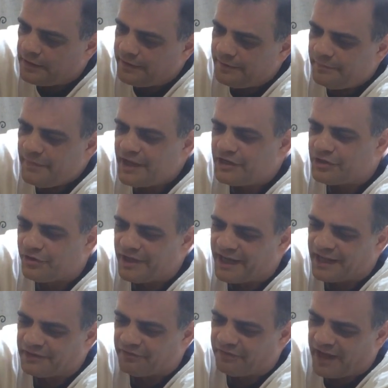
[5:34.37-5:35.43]
Make sure you get
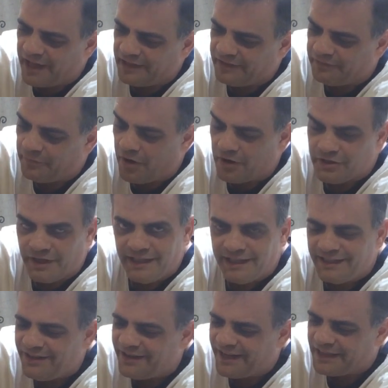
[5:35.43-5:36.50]
the flat leaf parsley.
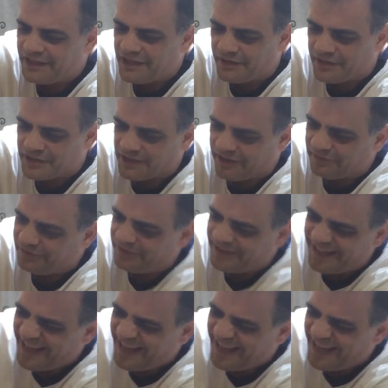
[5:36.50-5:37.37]
Don't get the other stuff.